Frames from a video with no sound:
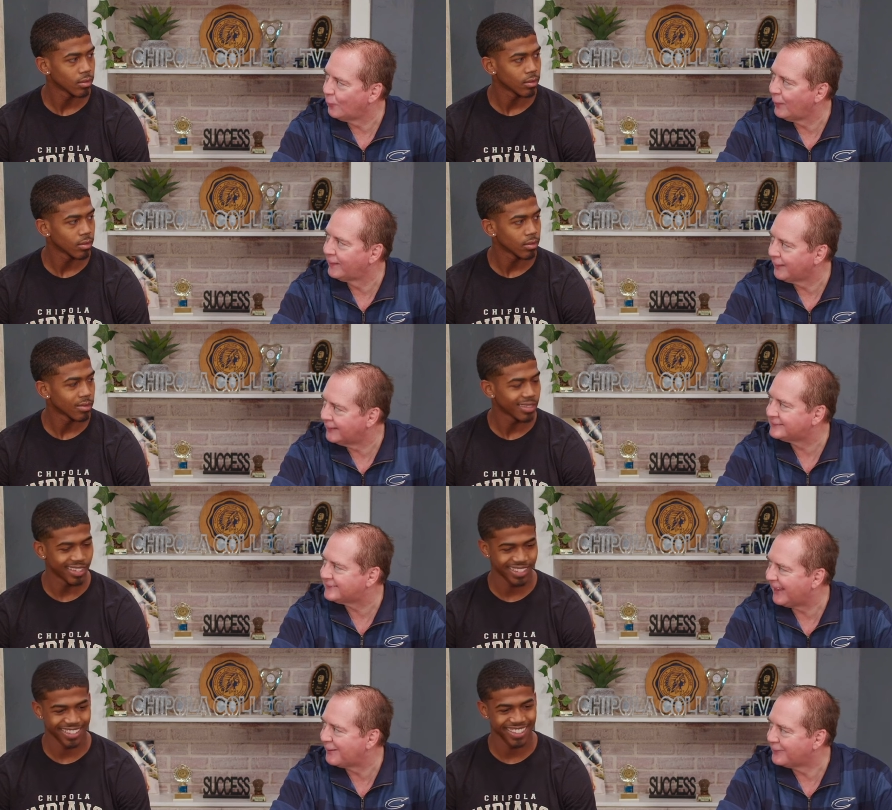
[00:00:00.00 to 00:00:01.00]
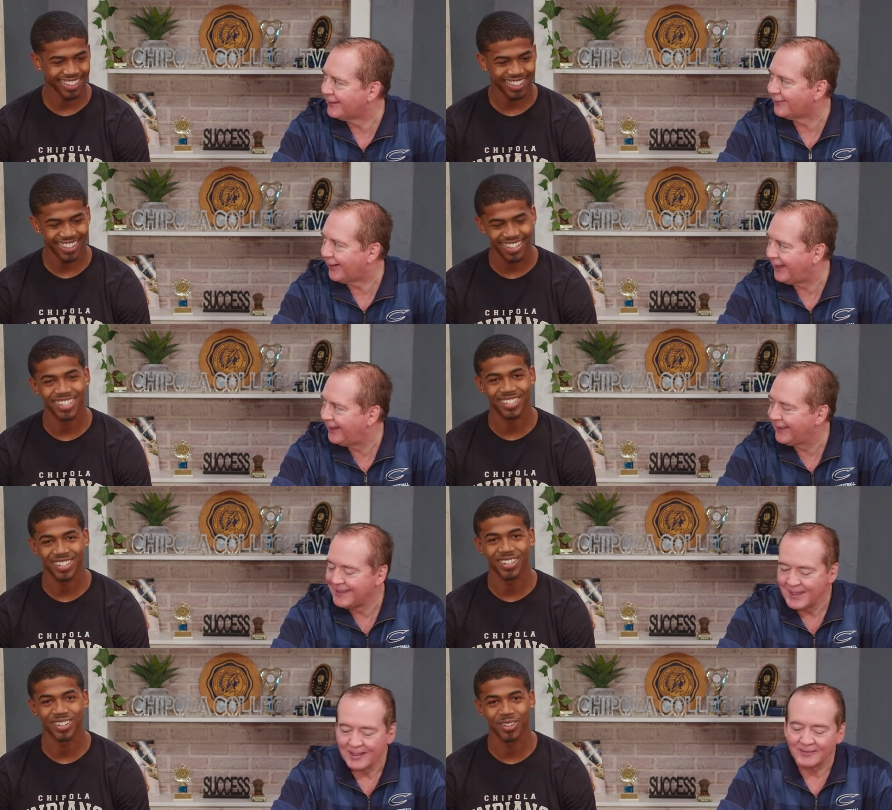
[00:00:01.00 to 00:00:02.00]
Speaker 1: win like Sam did, right? Yes,
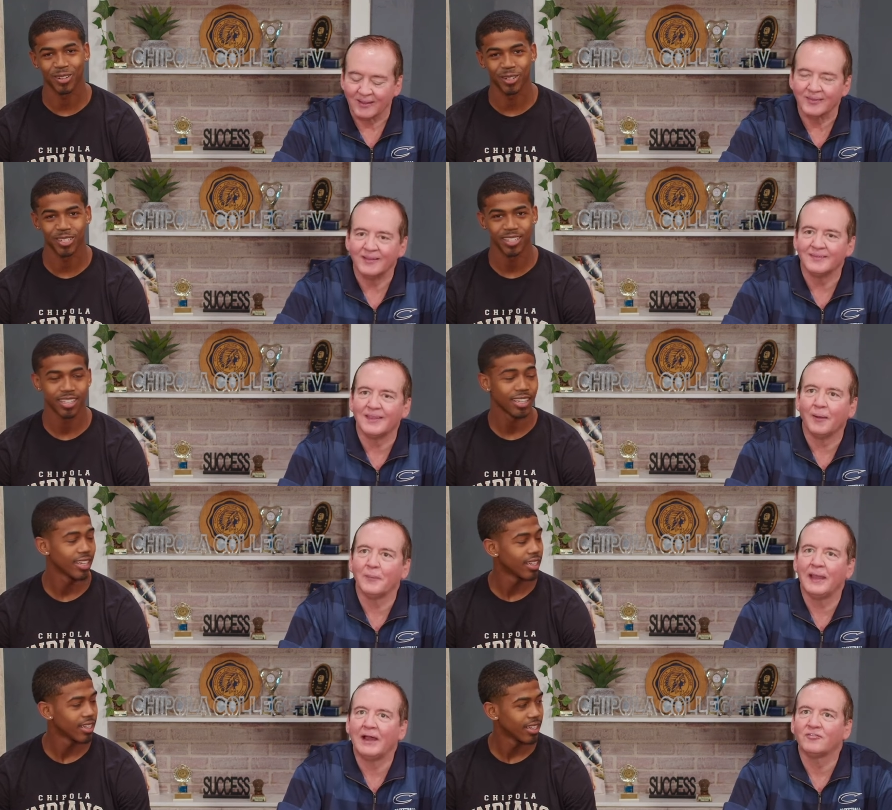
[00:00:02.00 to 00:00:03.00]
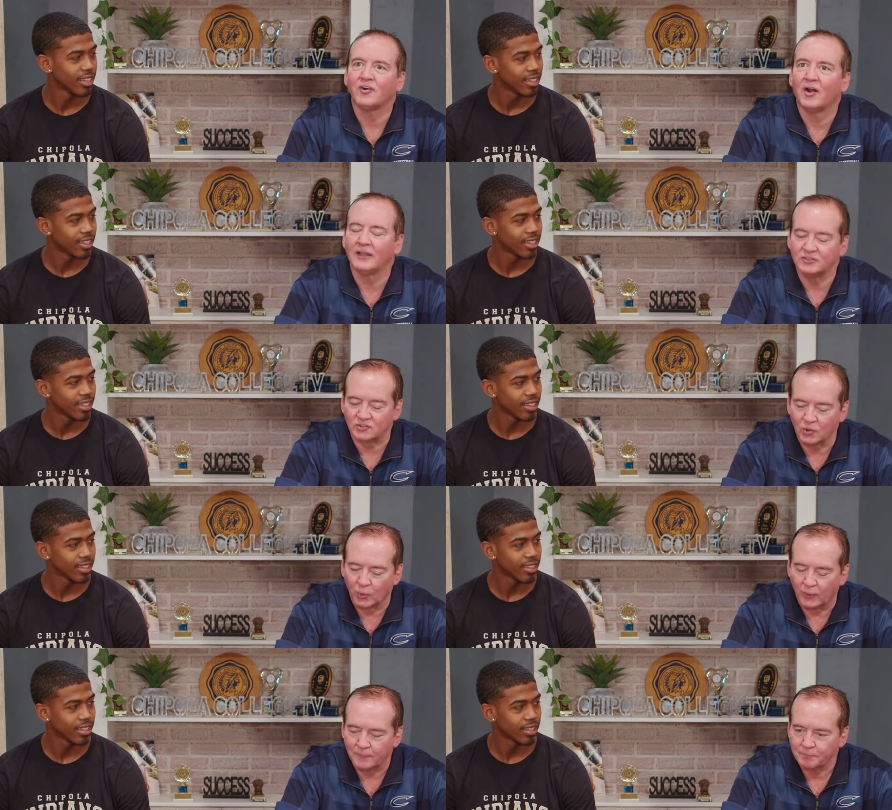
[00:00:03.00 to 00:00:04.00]
sir. Of course. Now, tell me, after high
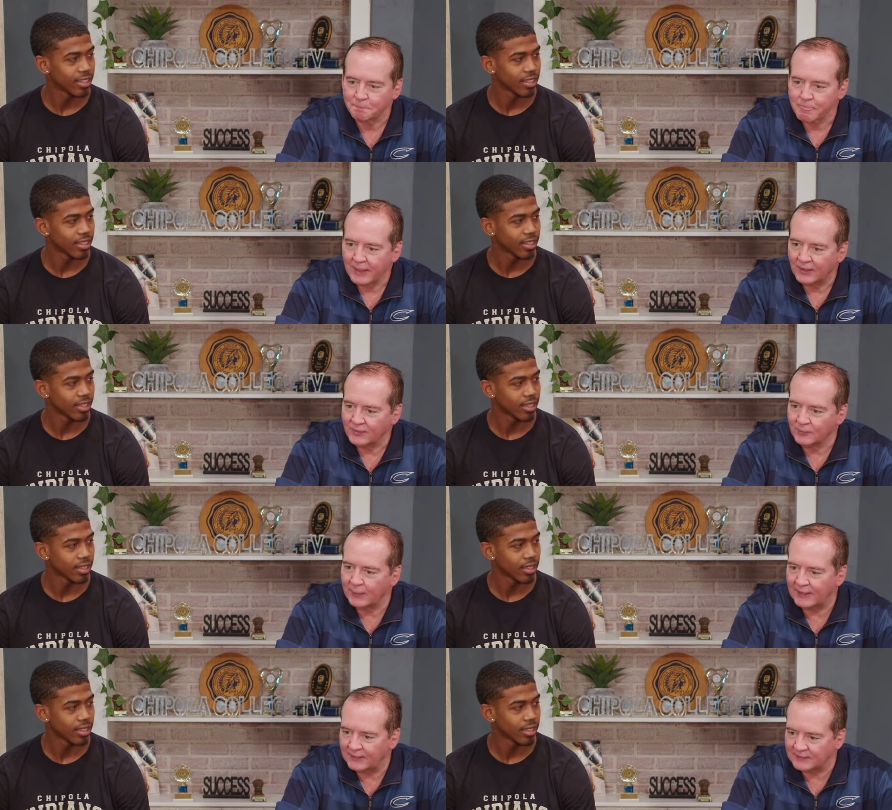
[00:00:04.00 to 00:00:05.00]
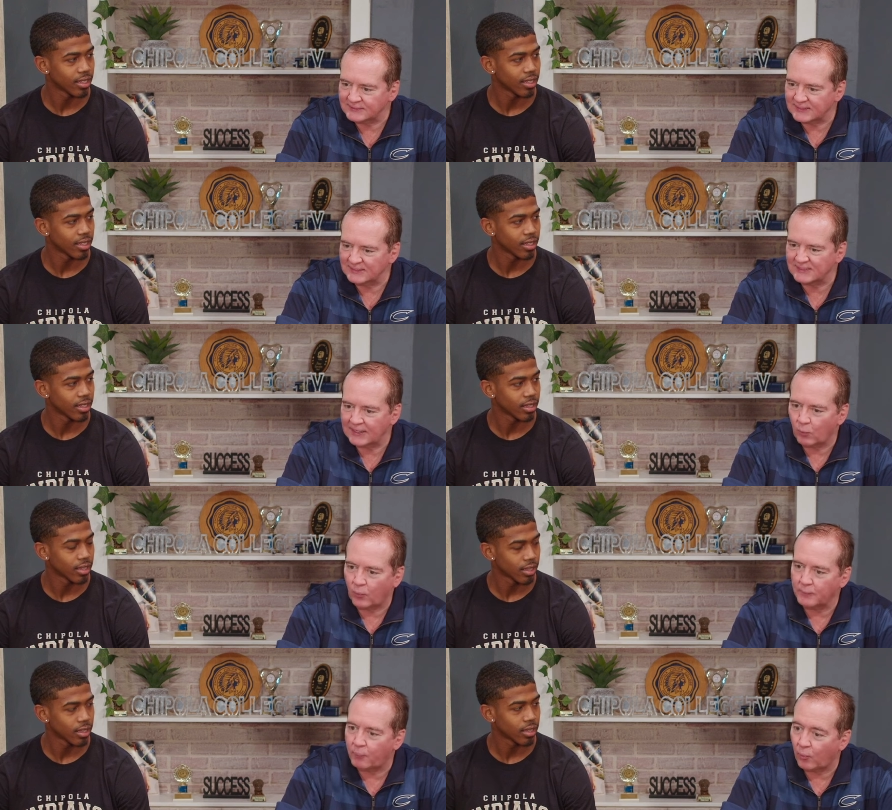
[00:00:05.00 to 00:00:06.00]
school, you made a decision at
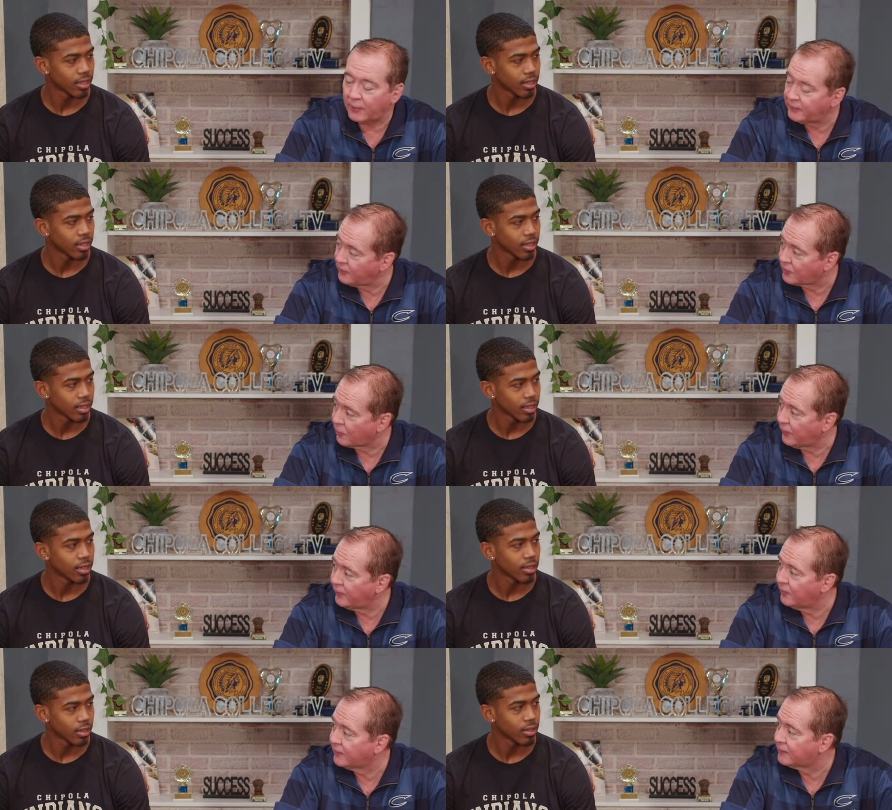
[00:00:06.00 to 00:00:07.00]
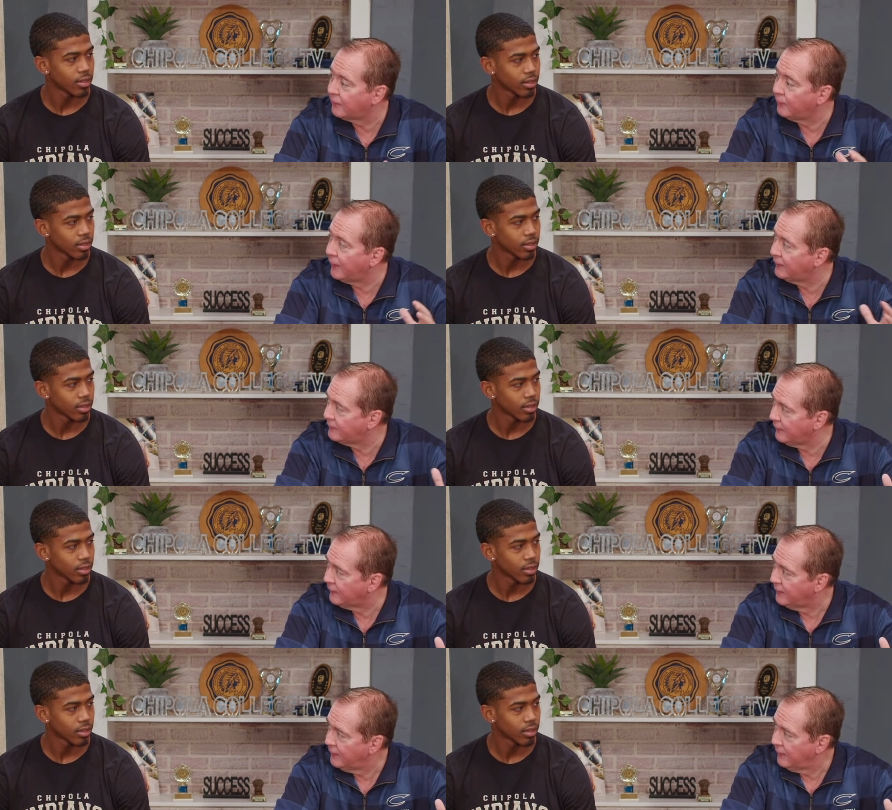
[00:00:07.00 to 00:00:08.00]
one point in your career you had committed to
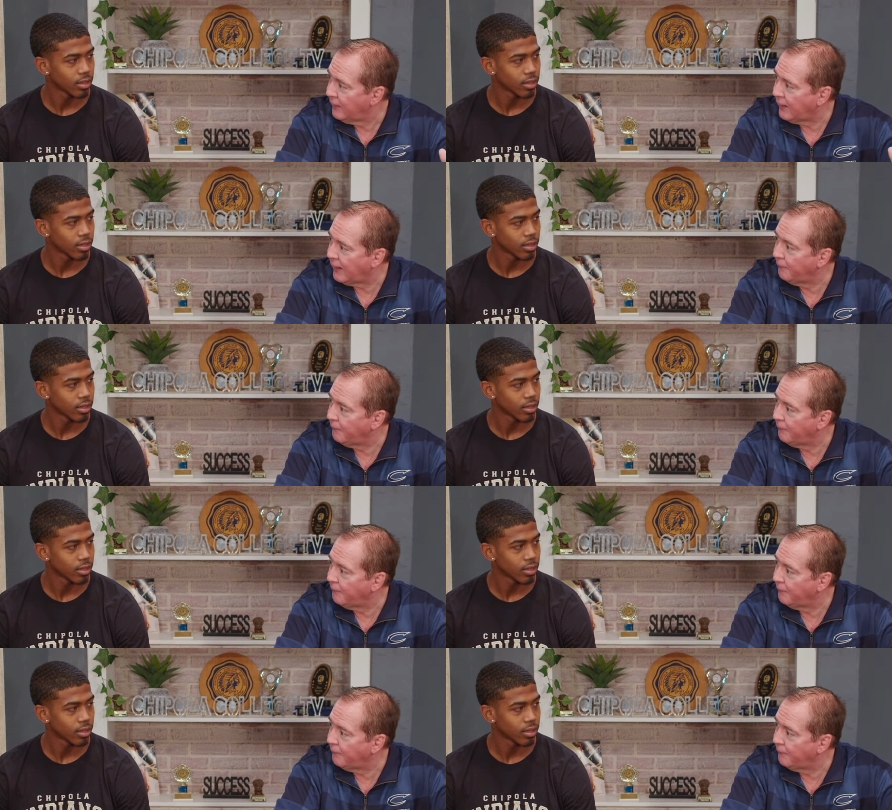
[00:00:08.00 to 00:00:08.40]
uh,